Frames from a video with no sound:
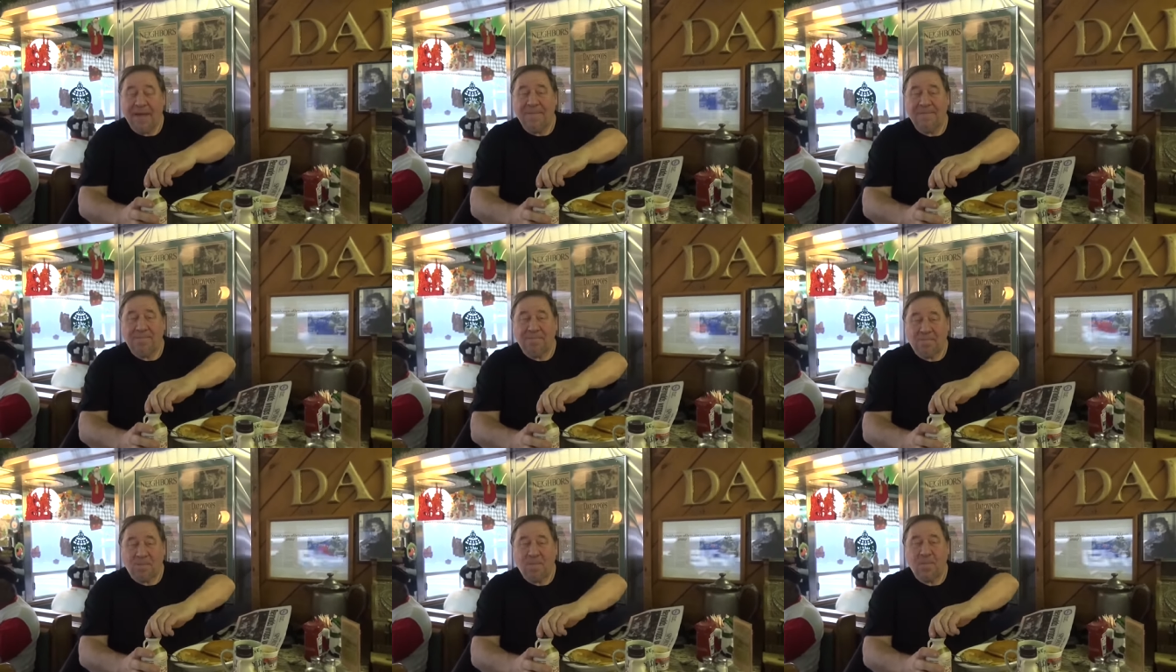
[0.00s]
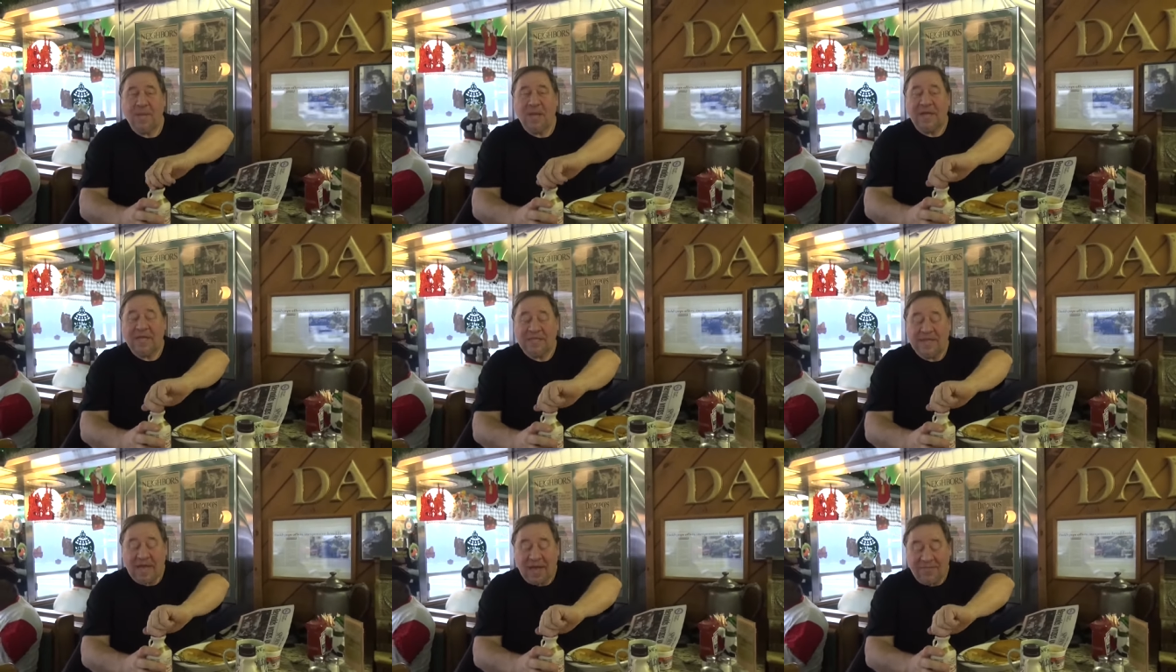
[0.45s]
Yeah,
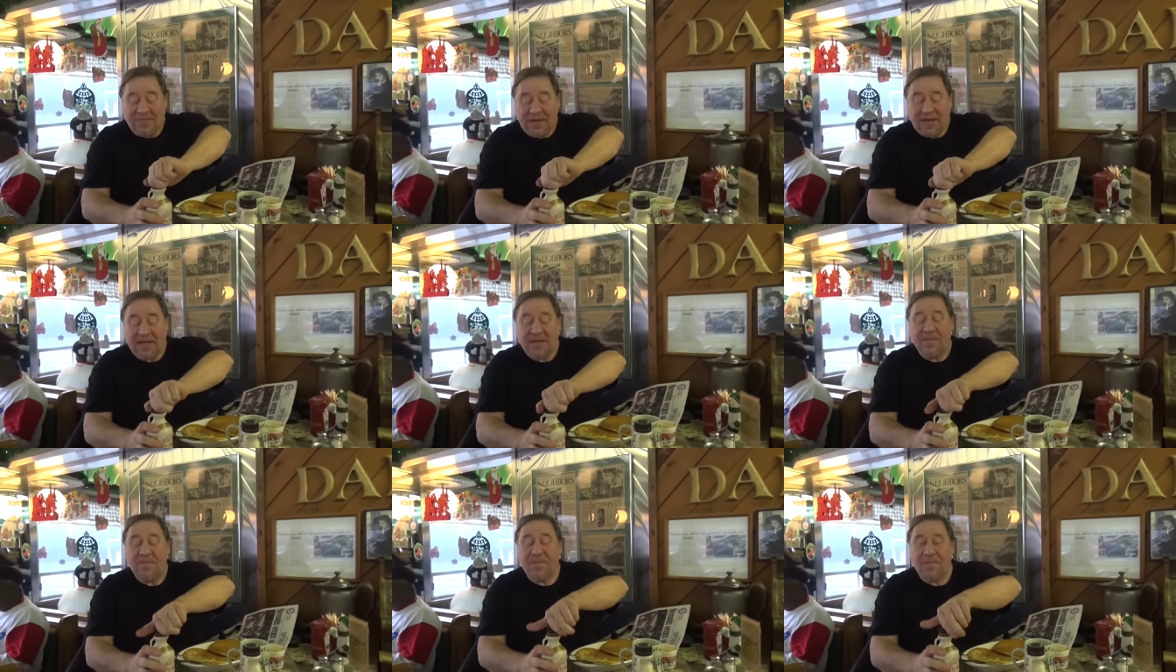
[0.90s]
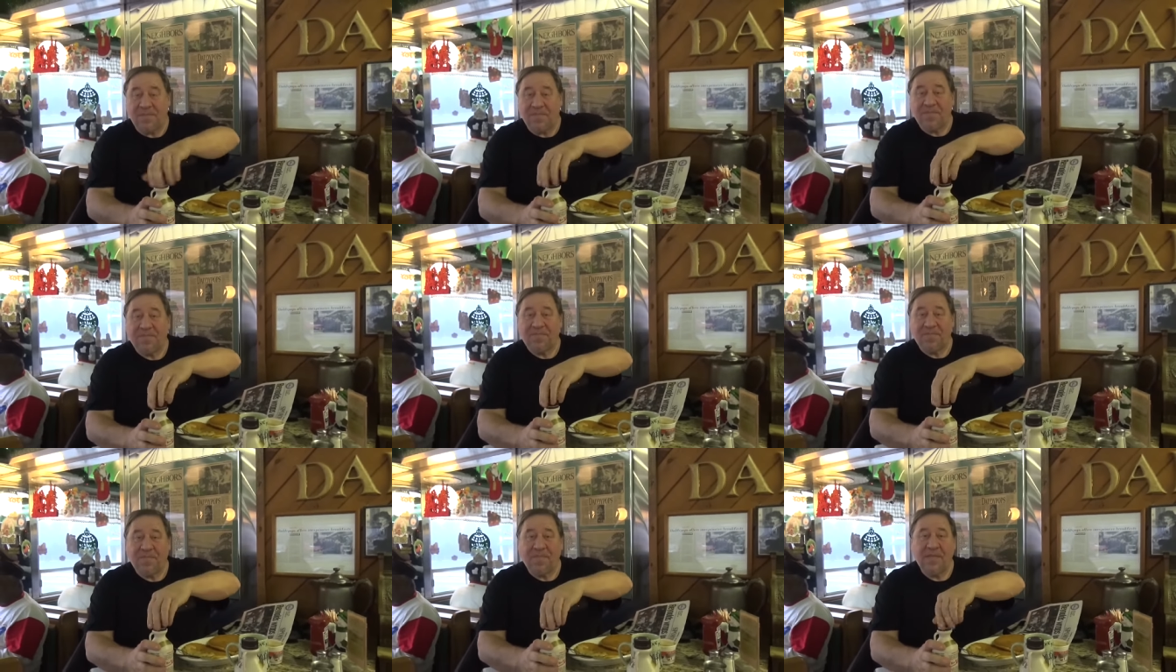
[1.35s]
it's heavy. was
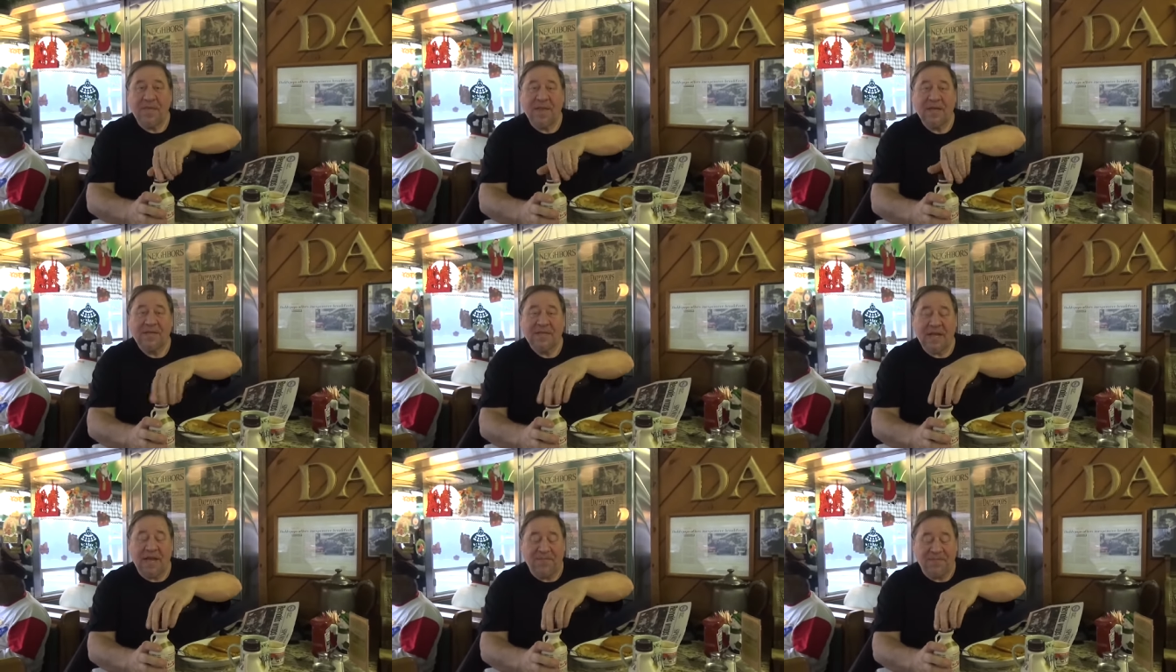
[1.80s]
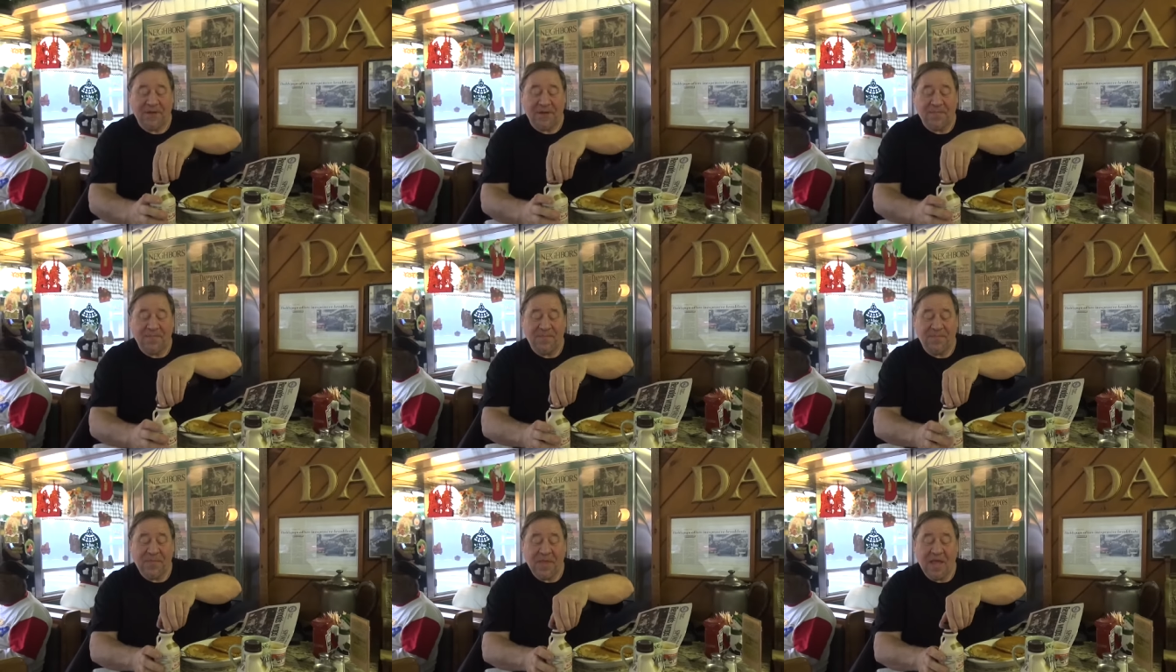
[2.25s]
like eight It's heavy.
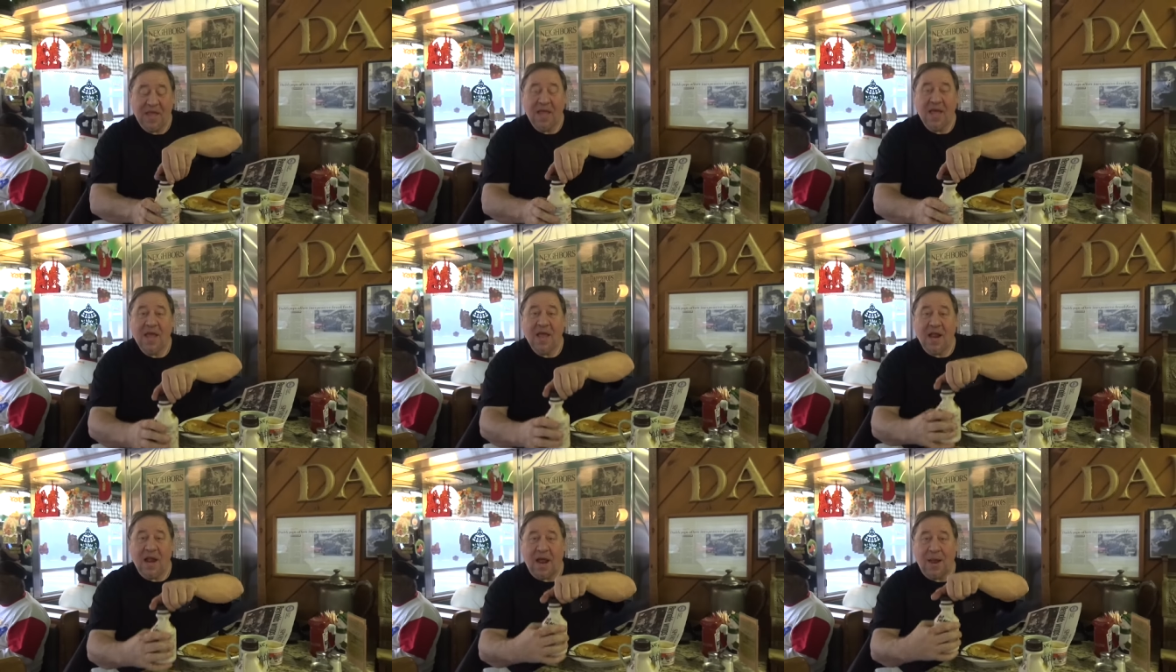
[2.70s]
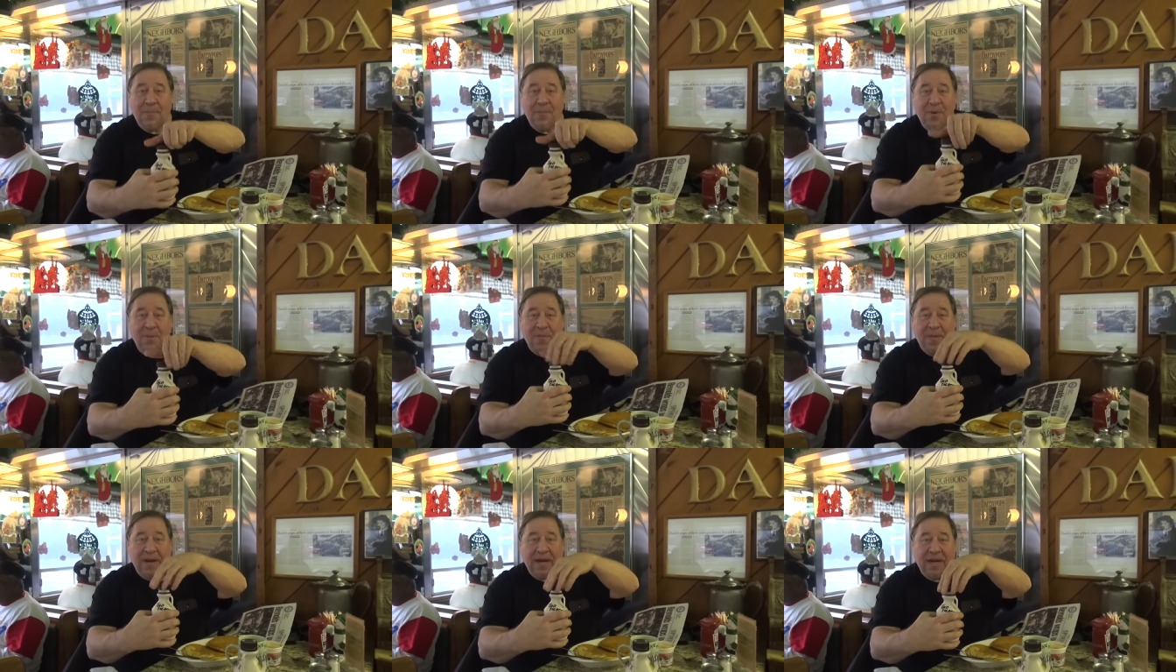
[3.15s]
I
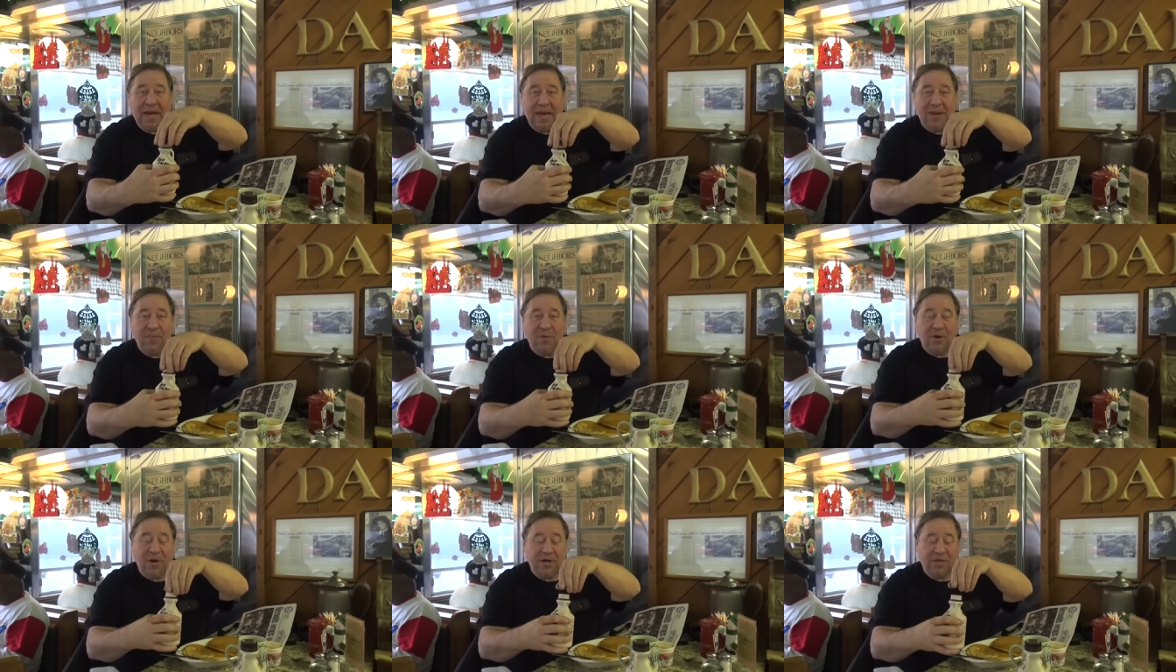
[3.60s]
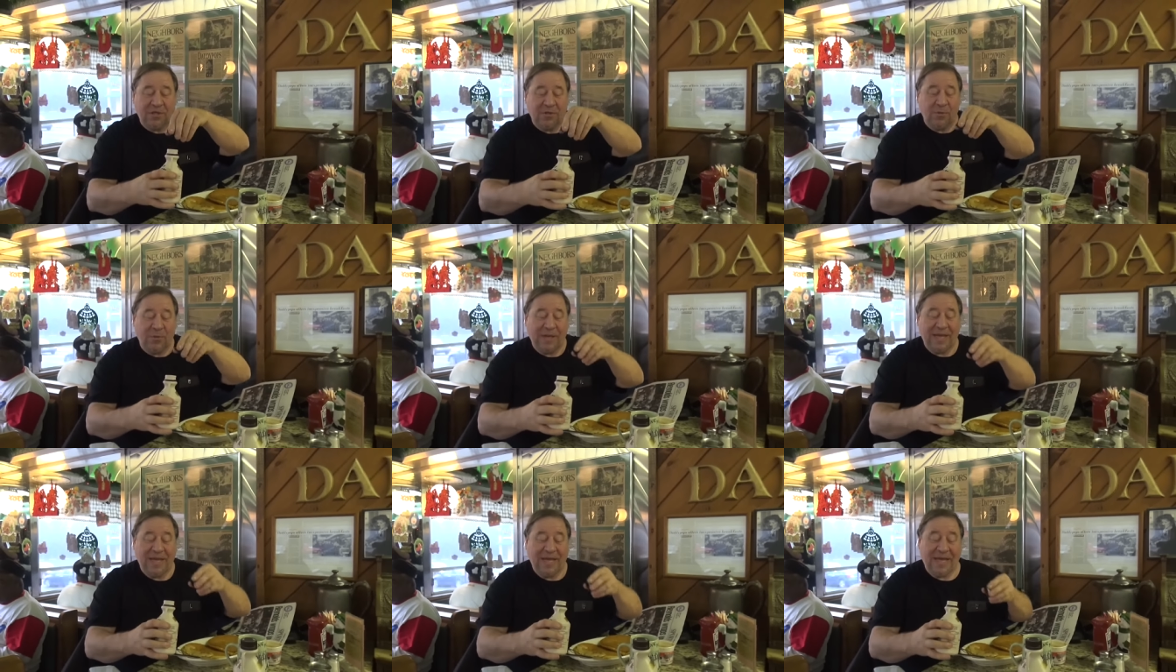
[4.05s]
put my name on it, so
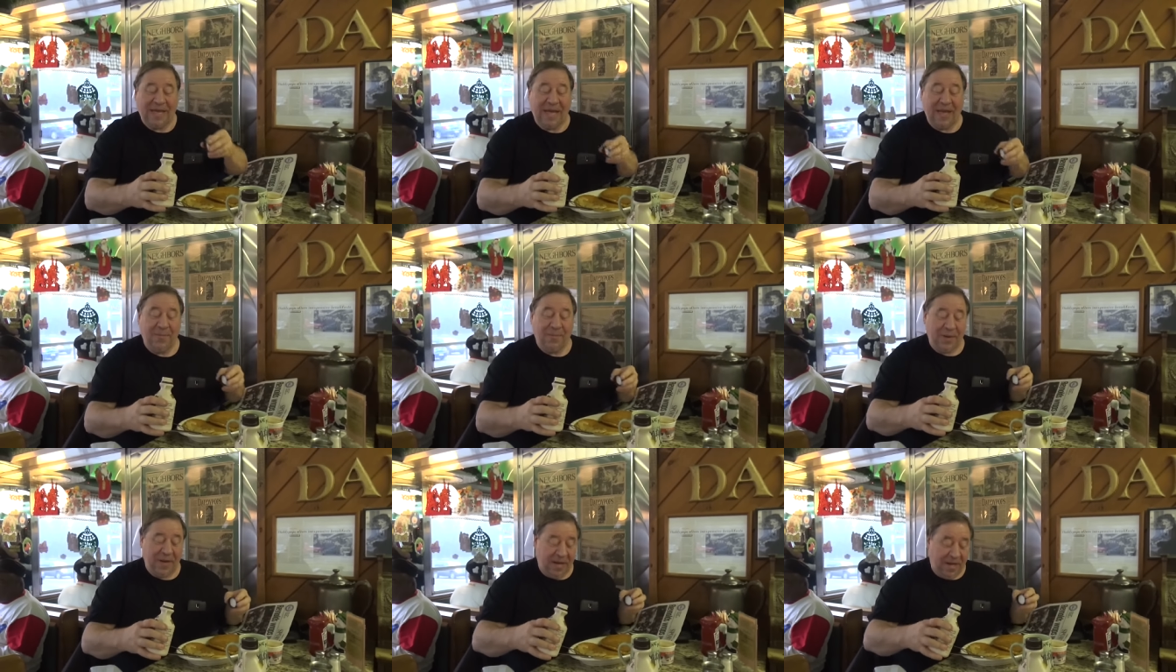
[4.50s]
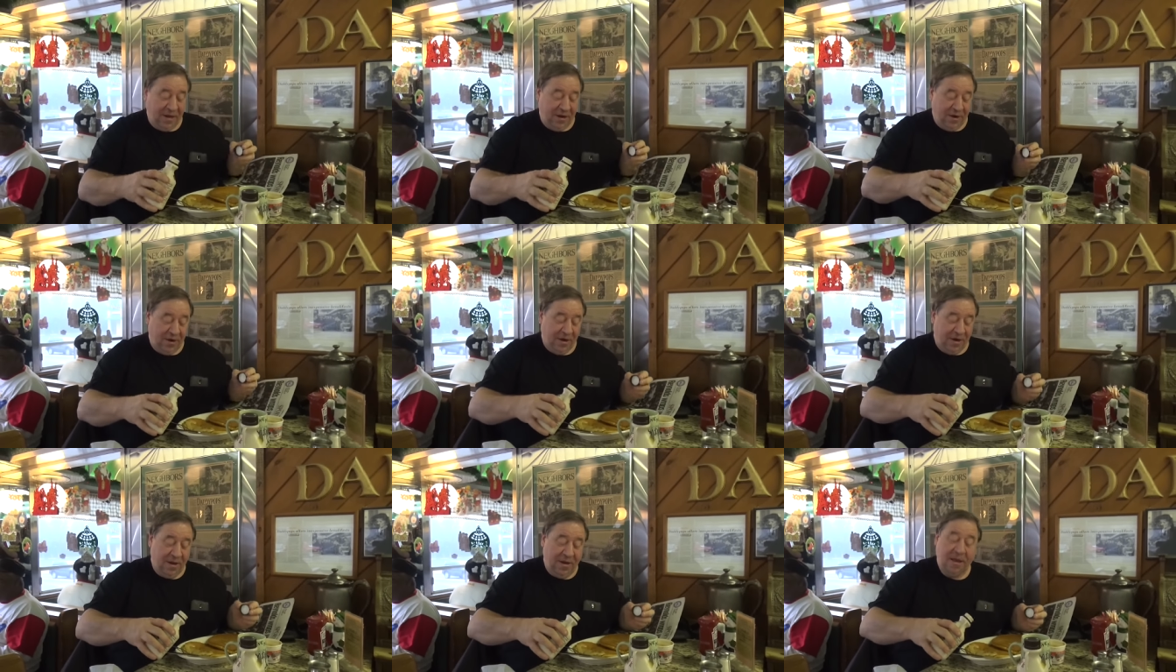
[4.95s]
we can keep it
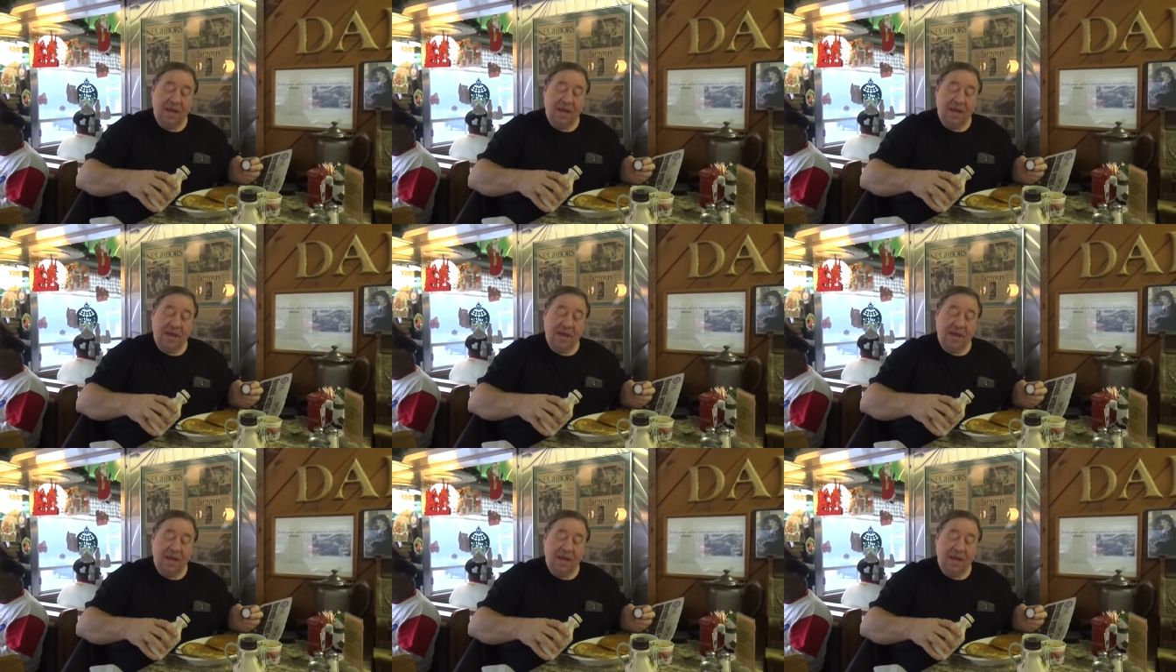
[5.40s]
here.